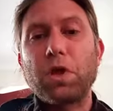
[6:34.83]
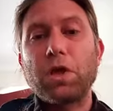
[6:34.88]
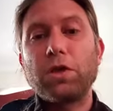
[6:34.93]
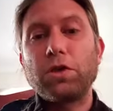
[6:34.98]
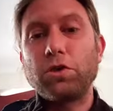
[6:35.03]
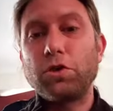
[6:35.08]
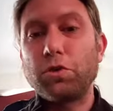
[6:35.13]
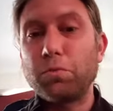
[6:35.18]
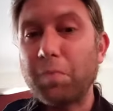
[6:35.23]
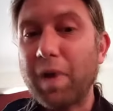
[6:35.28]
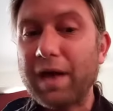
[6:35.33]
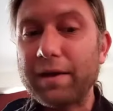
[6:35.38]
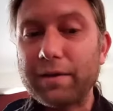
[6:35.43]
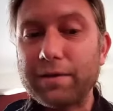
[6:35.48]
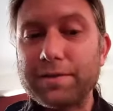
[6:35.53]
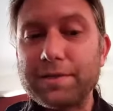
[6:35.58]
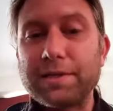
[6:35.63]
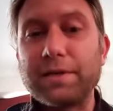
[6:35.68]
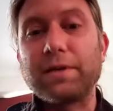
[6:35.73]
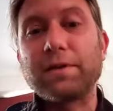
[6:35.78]

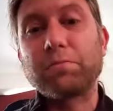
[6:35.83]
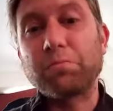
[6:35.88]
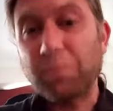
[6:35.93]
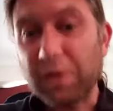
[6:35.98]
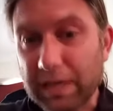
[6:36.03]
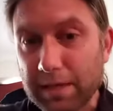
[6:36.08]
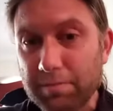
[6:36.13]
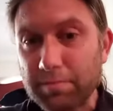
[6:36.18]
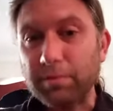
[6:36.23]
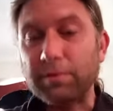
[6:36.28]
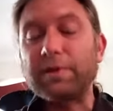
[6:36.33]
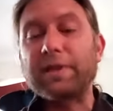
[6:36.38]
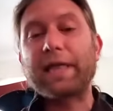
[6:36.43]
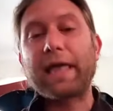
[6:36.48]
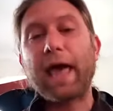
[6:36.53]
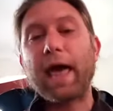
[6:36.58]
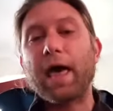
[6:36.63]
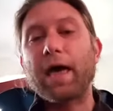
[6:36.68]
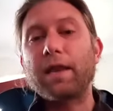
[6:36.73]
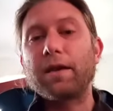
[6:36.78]
humanity and people
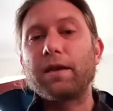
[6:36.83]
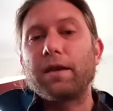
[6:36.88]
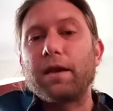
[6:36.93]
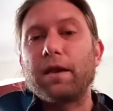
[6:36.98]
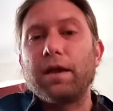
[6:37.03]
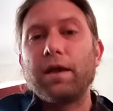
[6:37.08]
can